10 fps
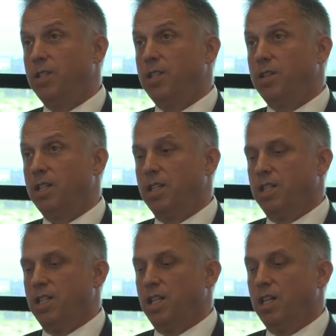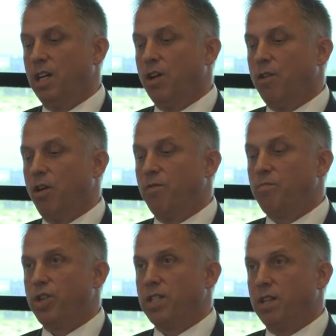certainty of
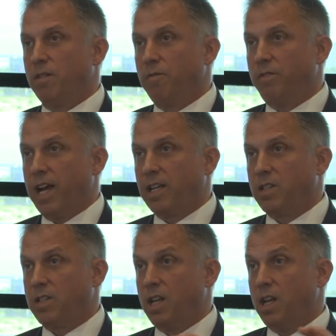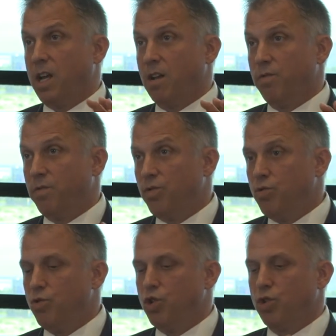present facts and
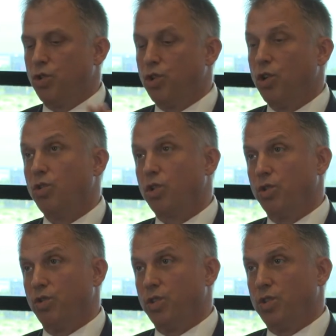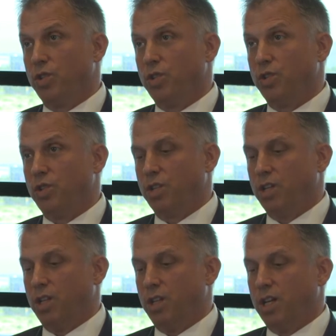future occurrences,
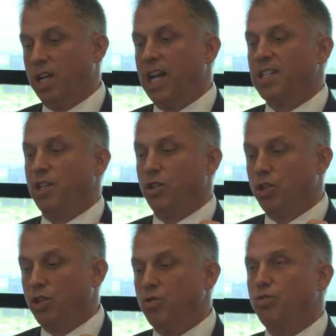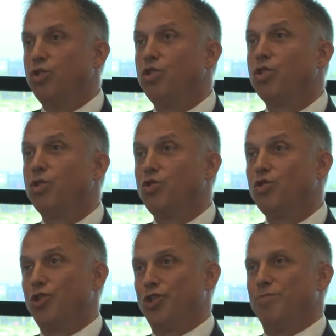as in a huge
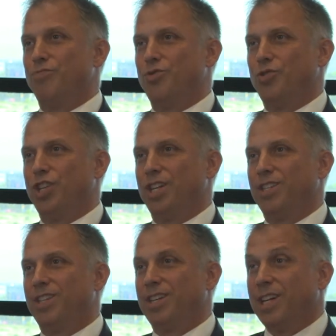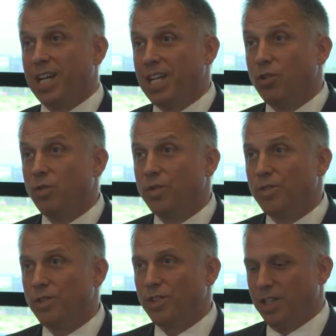construction project. And he goes
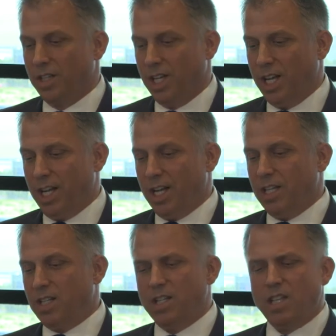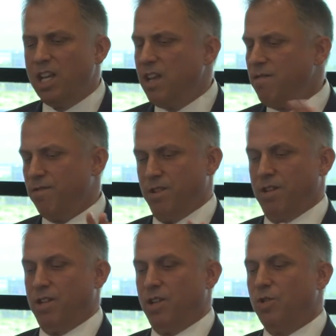further. He says even
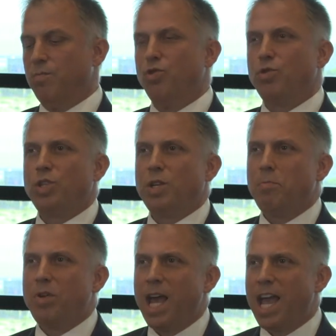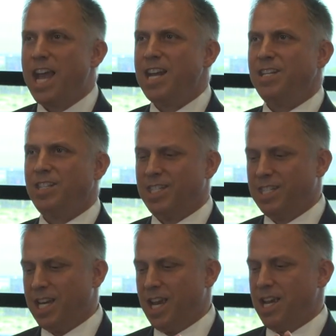the most
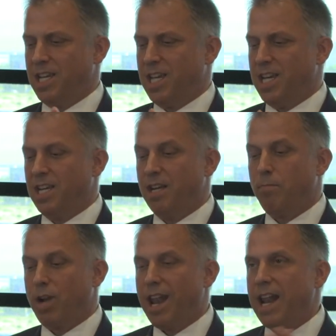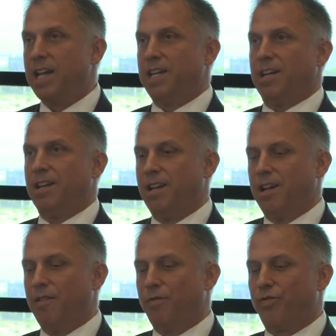painstaking planning
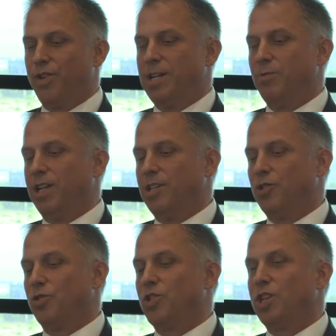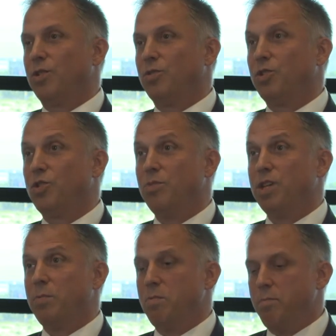frequently turns out to be
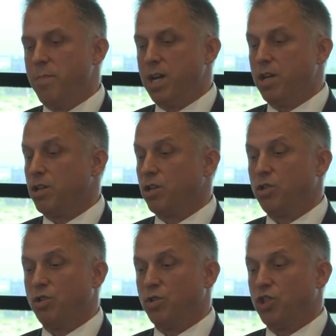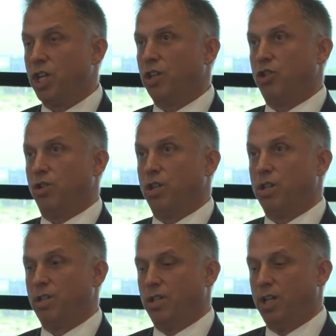a mere conjecture,
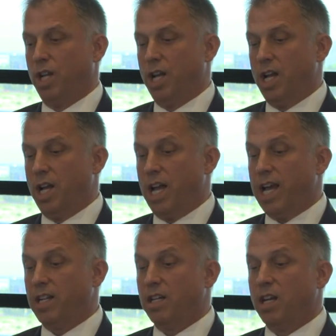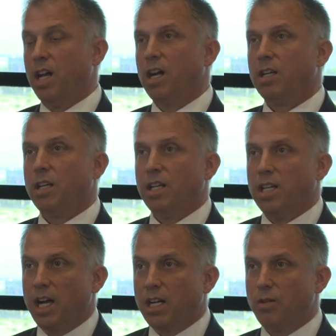and
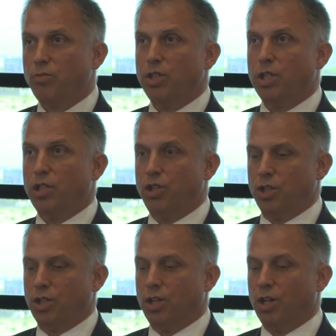the accommodation